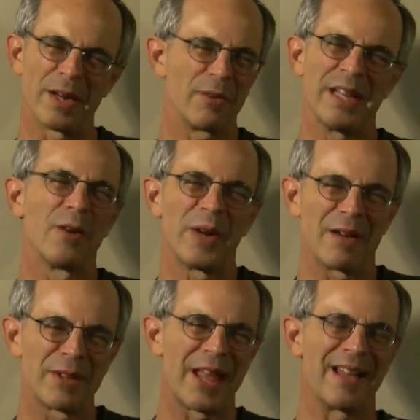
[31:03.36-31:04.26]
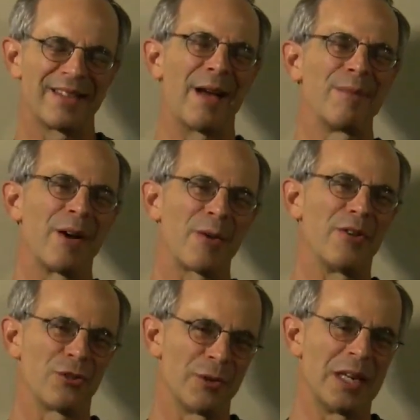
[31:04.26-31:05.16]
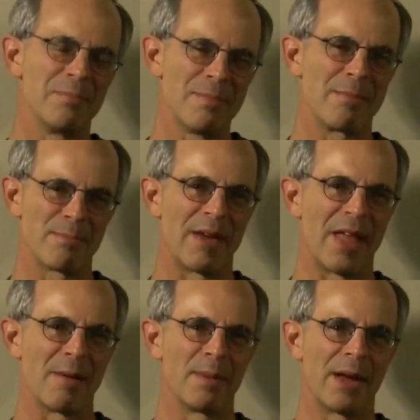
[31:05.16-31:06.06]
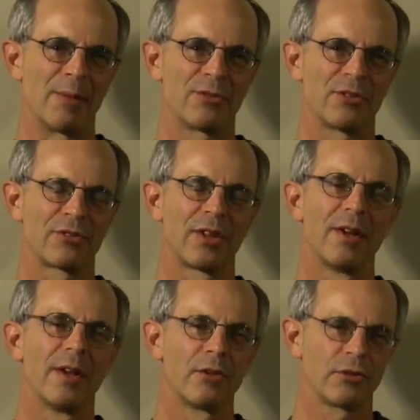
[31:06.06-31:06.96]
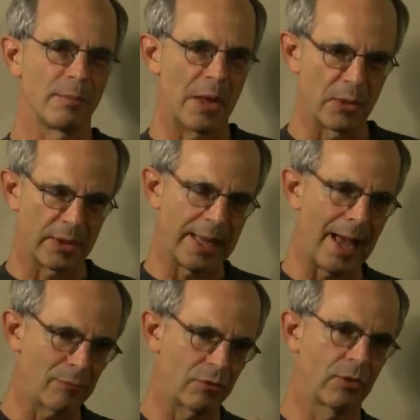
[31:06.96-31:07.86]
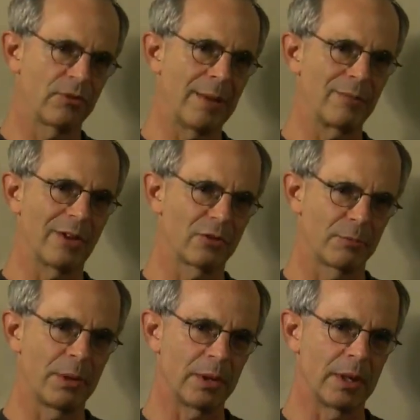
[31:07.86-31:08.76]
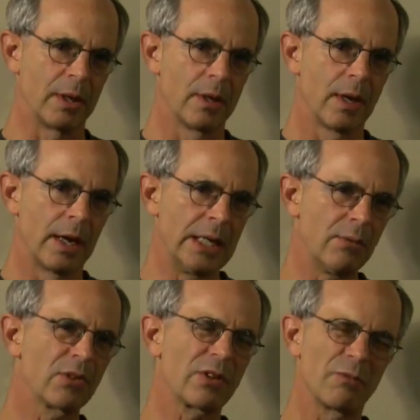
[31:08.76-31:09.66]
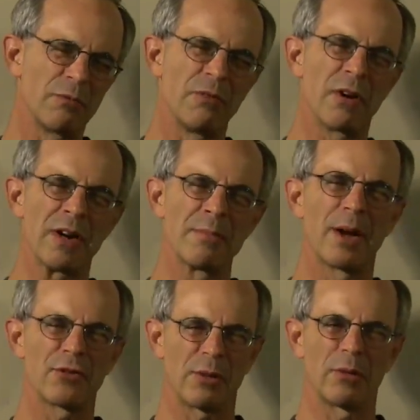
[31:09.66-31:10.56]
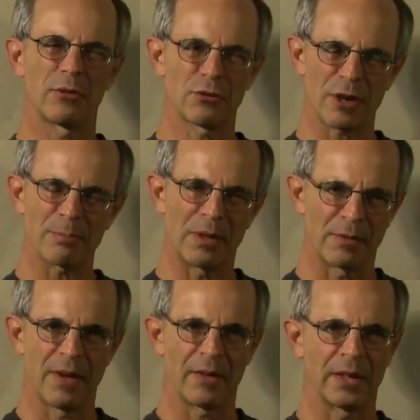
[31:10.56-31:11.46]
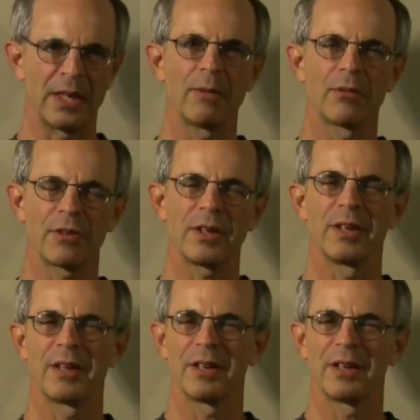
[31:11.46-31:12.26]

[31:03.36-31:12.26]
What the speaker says: Whatever that, I'm not quite sure what he meant by that, but it was just some other captured the same sensibility. And he was I was struck by the fact that he was